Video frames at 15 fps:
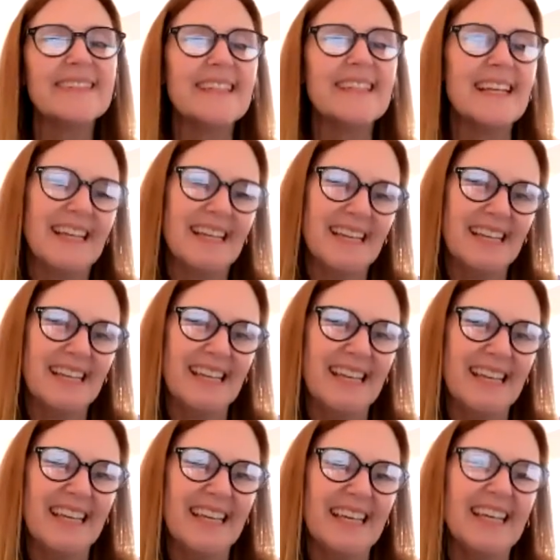
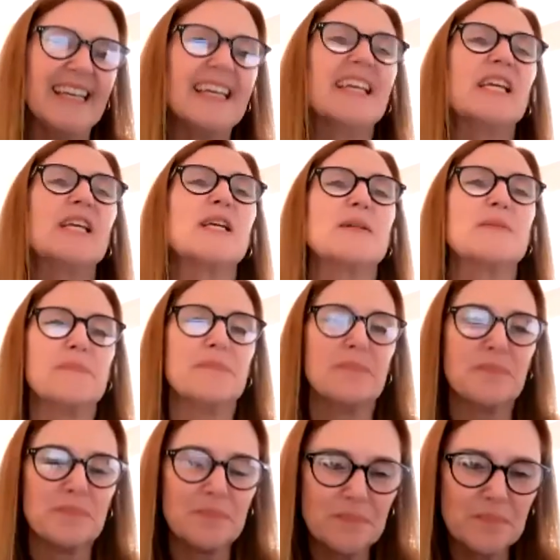
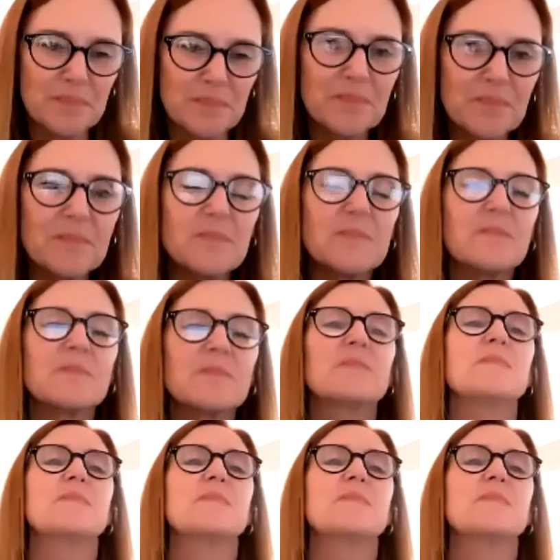(silent)